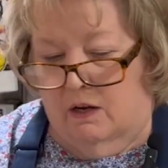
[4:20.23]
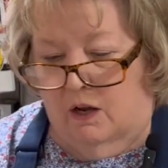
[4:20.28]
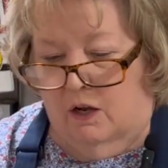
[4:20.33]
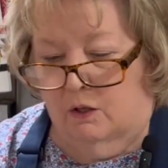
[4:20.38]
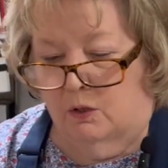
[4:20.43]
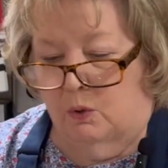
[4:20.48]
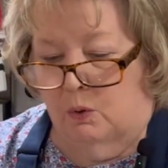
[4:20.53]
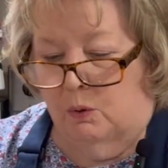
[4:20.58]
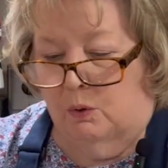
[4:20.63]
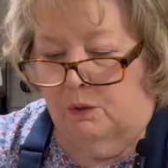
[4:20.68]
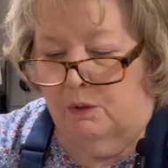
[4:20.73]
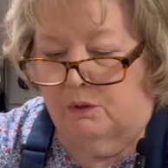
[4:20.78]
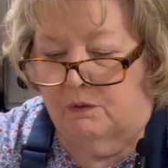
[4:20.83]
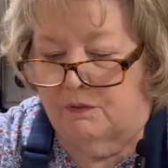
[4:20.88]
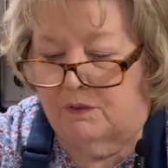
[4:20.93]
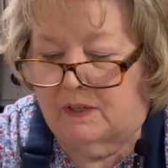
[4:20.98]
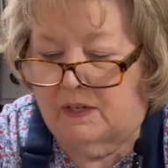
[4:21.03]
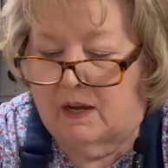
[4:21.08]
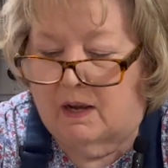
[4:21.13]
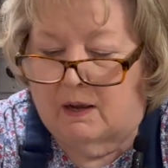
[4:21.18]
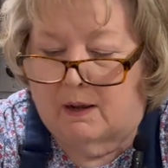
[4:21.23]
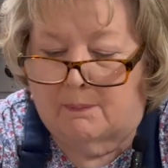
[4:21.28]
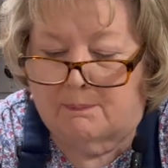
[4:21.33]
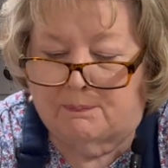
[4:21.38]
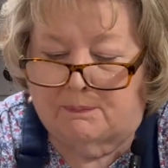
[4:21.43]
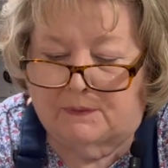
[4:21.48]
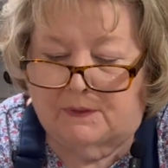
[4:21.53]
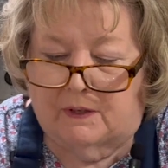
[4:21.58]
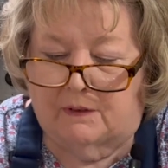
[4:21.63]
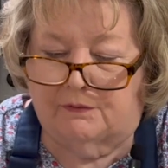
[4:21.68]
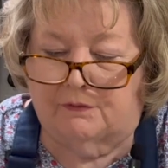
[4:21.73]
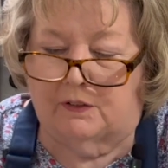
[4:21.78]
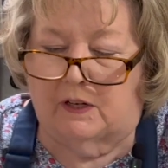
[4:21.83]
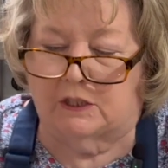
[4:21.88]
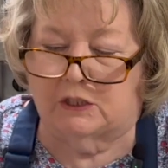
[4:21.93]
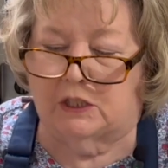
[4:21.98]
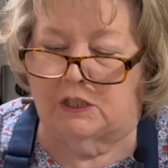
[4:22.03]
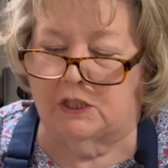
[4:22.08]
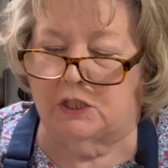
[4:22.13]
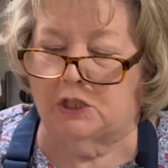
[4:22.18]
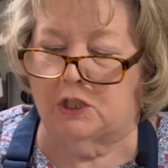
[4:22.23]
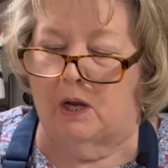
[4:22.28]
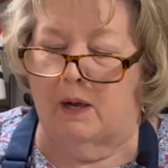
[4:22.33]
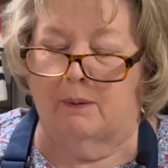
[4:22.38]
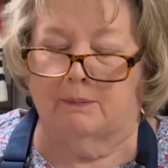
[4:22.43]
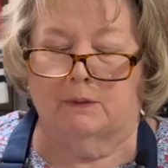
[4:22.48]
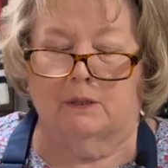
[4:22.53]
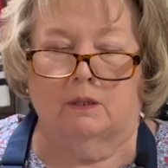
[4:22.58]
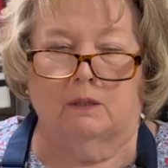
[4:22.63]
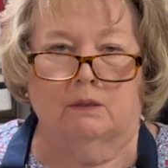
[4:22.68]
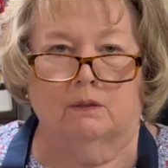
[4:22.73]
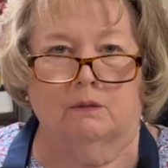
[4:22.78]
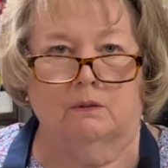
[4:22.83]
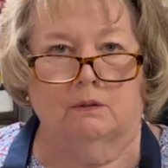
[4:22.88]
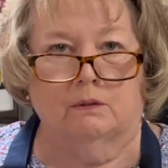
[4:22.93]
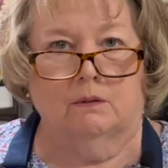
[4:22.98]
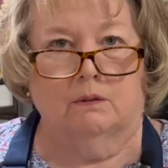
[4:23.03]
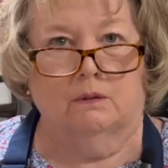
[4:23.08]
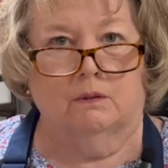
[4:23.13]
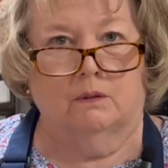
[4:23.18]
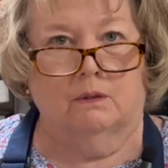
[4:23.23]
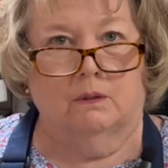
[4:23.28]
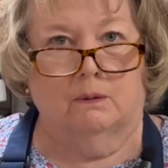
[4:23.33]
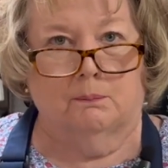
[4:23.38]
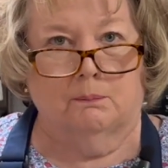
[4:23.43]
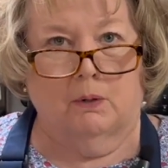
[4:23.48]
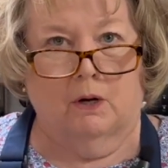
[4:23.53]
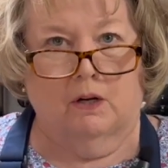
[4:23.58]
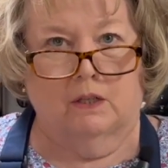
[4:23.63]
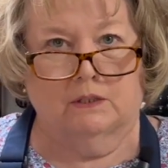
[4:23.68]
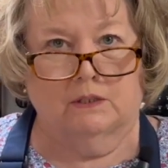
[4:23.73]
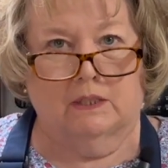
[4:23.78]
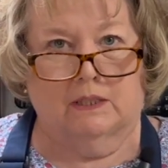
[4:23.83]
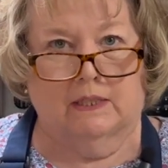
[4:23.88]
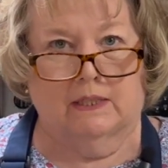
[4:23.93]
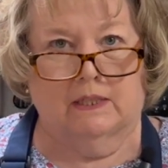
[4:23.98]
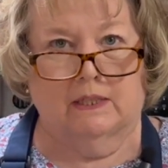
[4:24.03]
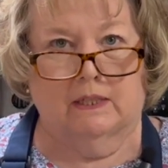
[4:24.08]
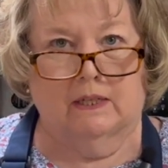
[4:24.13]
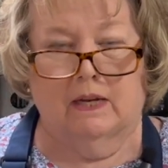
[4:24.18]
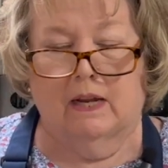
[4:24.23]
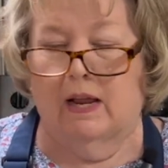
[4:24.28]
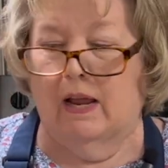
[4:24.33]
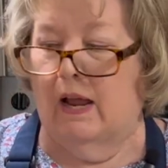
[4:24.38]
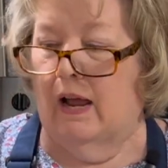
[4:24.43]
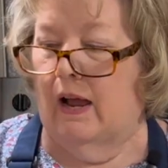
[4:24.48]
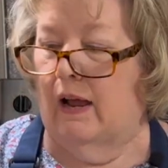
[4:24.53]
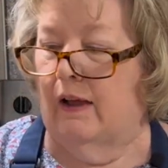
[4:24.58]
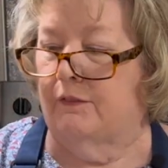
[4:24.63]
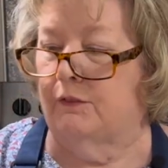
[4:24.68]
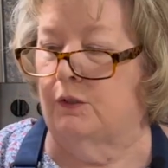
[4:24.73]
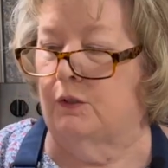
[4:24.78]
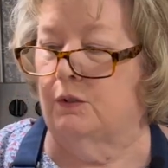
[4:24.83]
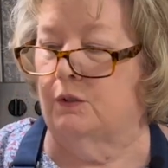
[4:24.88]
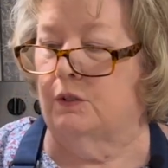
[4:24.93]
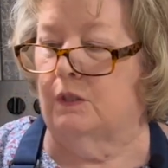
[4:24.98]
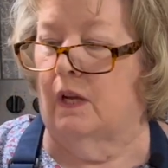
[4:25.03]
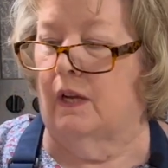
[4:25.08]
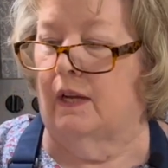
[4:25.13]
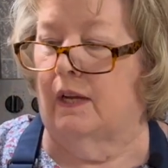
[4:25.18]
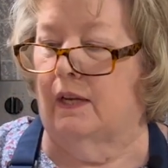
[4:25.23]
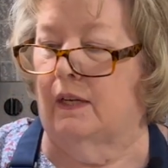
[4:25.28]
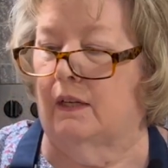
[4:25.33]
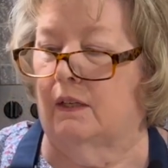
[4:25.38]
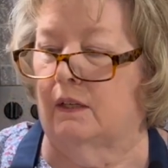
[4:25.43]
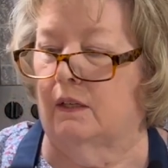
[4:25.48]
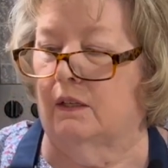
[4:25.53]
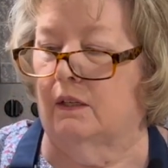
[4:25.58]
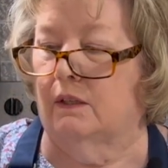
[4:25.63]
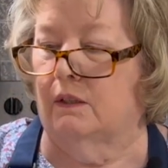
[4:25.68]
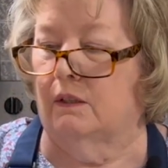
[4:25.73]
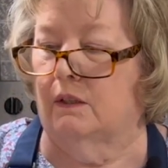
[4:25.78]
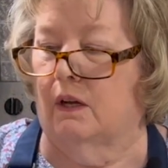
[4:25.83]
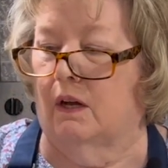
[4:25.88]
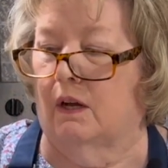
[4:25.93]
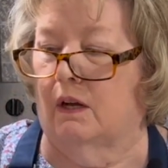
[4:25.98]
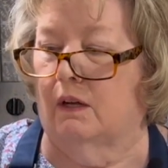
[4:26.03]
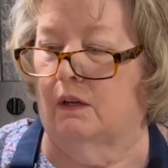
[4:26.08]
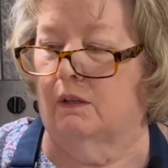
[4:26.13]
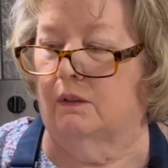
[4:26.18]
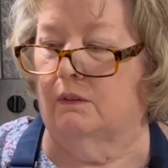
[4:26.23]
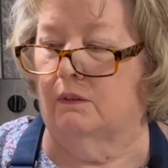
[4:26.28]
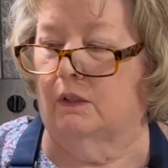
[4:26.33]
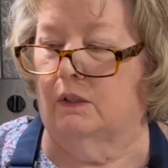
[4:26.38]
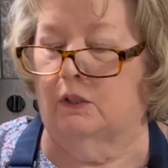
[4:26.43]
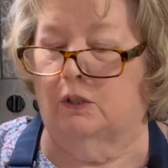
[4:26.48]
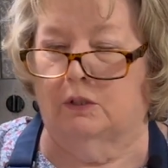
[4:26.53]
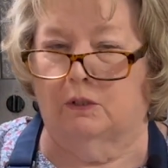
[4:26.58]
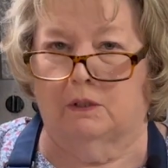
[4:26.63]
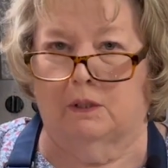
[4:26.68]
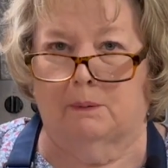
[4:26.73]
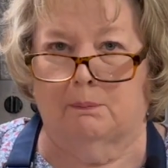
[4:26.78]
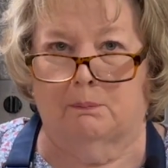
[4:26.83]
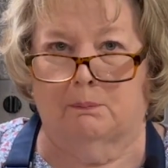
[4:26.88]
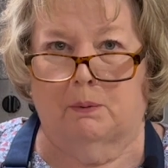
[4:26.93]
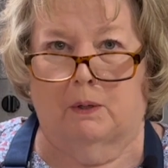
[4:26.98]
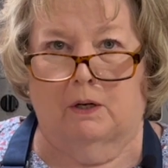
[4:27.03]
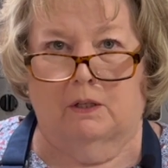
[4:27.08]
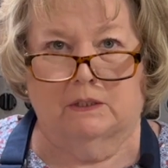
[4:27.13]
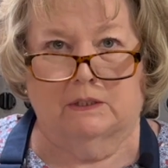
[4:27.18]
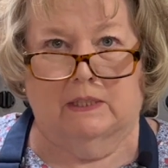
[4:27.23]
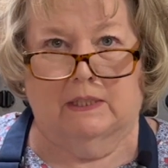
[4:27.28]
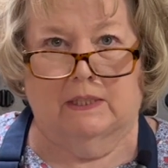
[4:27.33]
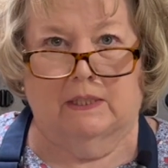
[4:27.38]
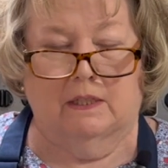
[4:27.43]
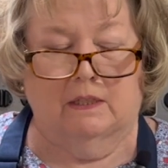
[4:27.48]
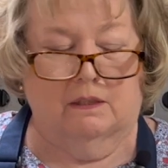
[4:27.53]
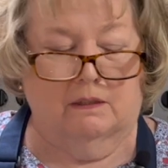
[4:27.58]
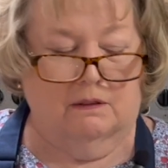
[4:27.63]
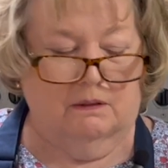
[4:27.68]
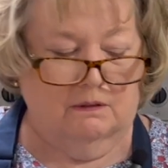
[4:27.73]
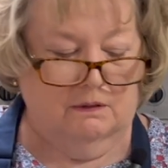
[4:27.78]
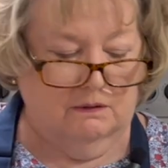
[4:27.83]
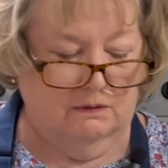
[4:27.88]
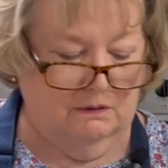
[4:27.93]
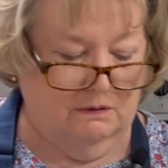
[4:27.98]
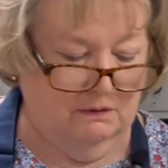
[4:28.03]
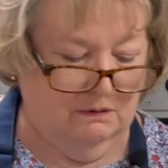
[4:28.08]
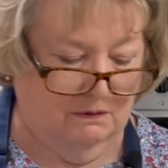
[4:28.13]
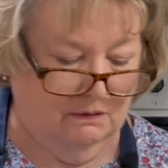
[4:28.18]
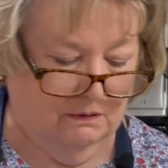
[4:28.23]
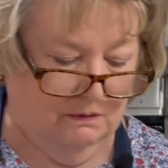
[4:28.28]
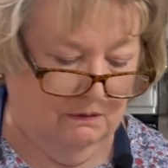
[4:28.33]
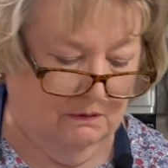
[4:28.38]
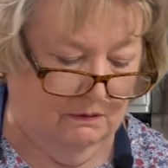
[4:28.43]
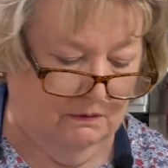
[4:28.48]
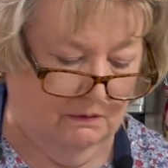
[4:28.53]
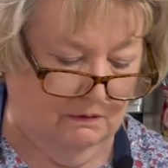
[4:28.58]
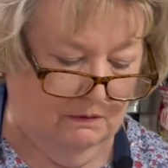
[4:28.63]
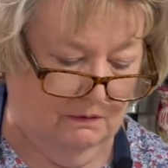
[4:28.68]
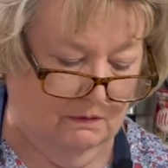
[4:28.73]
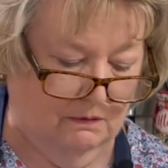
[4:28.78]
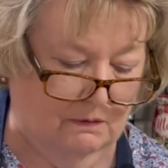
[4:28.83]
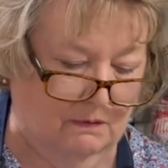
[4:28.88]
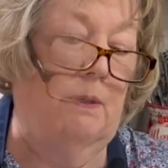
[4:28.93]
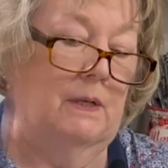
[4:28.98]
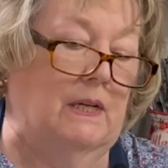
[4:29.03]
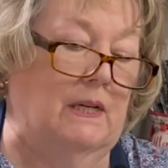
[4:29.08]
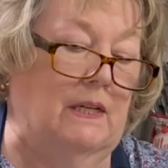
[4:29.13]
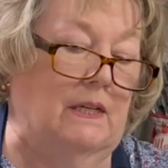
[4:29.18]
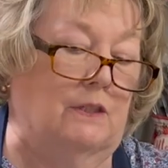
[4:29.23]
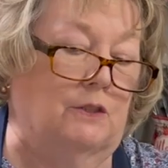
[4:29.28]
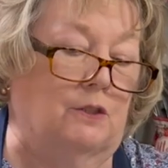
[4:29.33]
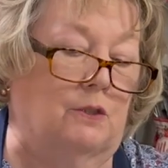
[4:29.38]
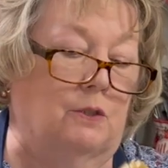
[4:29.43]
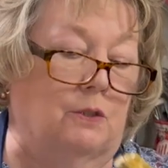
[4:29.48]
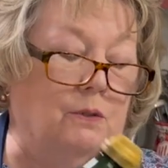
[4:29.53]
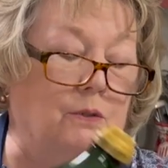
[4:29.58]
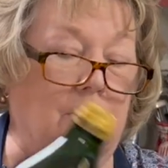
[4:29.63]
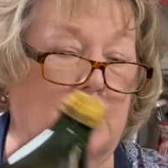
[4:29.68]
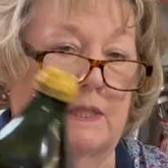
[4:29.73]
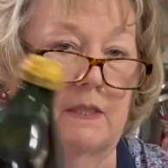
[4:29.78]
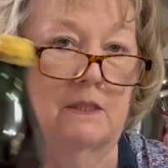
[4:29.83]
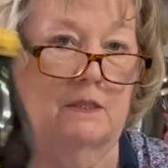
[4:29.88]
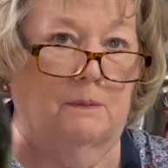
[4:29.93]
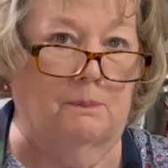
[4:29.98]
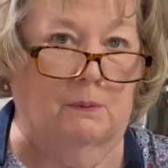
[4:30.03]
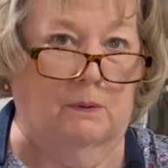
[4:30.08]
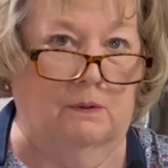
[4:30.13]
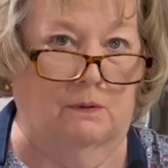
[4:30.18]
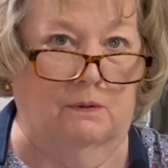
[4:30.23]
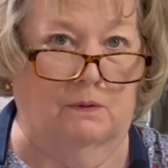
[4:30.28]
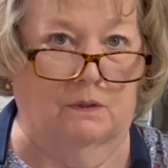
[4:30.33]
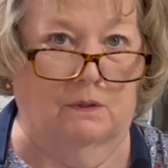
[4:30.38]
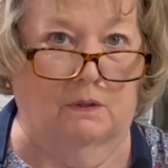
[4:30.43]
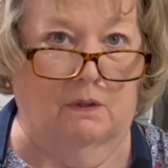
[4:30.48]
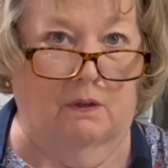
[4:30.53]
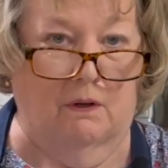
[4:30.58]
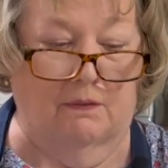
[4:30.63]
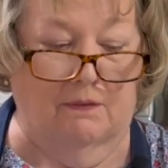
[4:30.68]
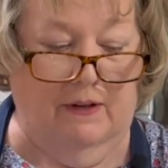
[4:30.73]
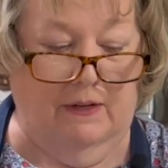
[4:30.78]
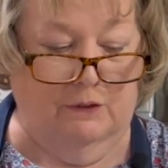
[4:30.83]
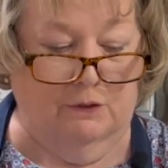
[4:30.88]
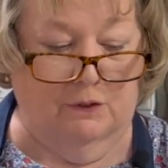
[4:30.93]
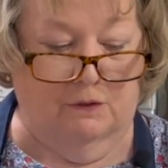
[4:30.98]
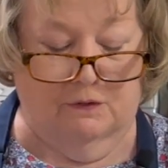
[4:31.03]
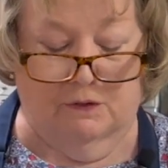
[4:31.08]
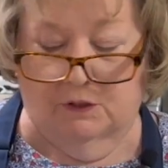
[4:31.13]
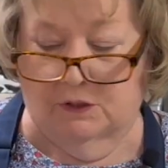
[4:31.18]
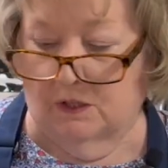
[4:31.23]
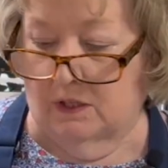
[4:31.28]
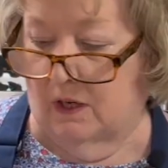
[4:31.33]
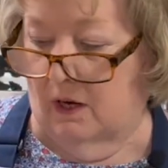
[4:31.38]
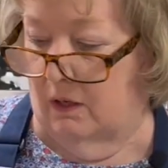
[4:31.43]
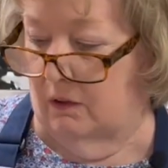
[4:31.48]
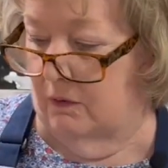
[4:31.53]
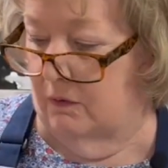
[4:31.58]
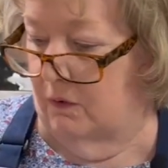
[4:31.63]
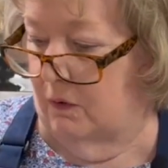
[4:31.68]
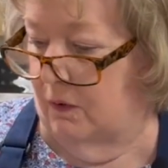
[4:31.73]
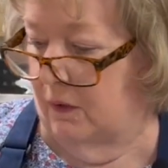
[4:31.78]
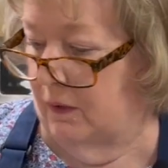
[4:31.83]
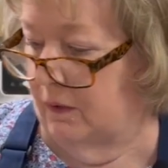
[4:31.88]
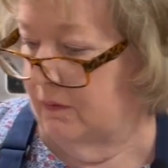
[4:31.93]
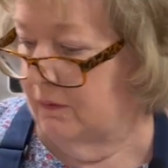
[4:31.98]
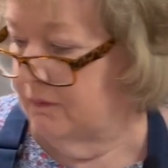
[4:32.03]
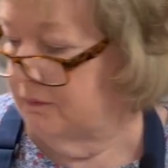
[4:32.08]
1/4 of a cup of freshly chopped parsley. I've used a curly parsley here. I'm putting in 2 teaspoons of extra virgin olive oil